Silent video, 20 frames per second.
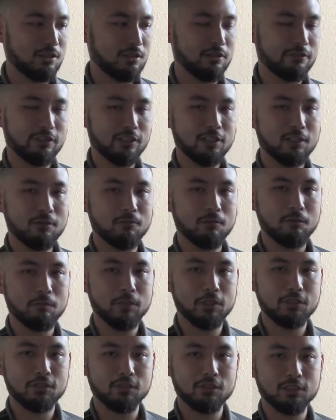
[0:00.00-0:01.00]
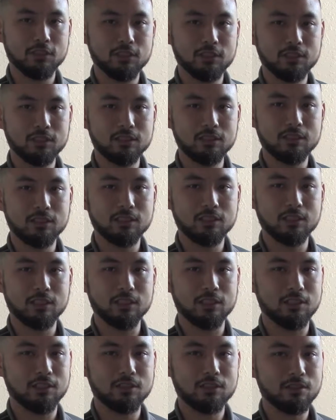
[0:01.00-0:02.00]
very wimpy journalist,
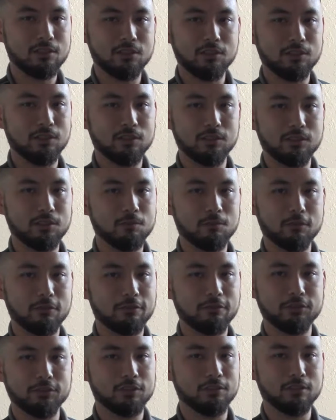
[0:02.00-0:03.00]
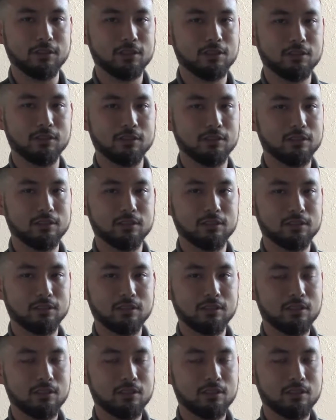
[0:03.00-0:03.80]
you won't feel the recoil on this thing.